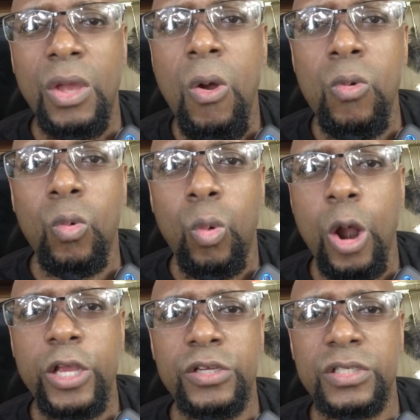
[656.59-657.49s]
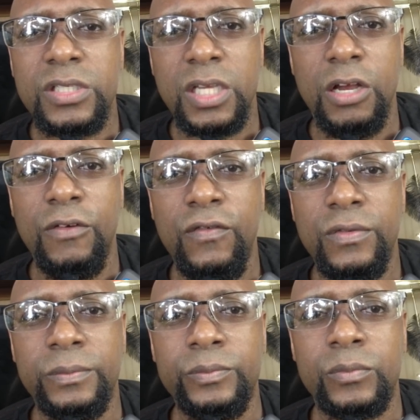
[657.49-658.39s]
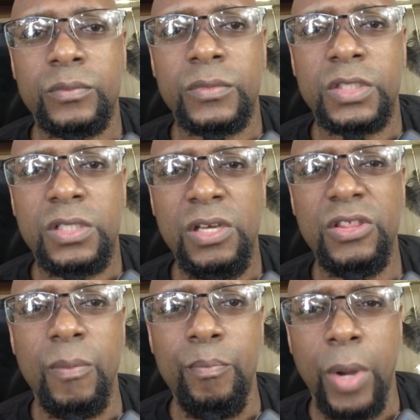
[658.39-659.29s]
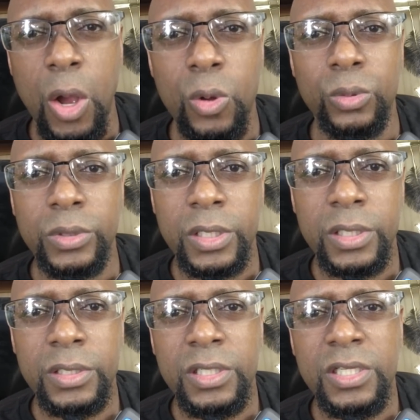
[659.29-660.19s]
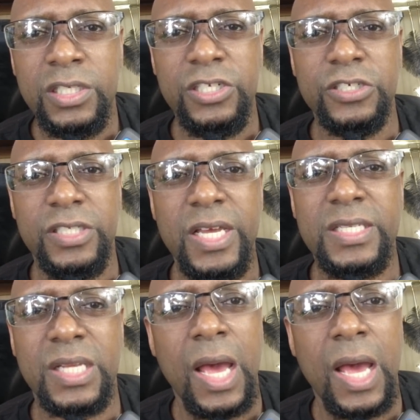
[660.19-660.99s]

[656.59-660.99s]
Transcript: don't work yourself to the bone, to your dead